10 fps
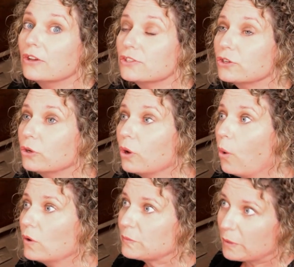So
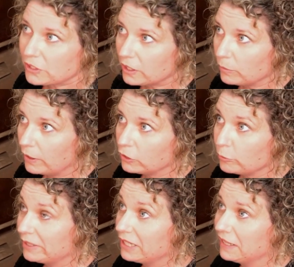especially when you're
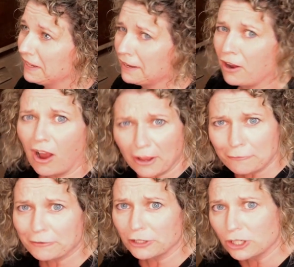beginning, and I
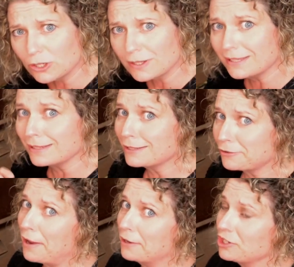often use this
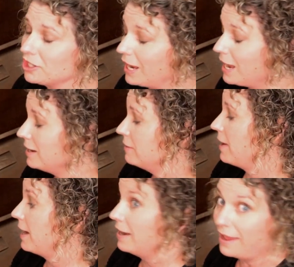strategy
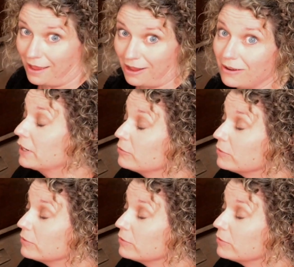anyway now, but a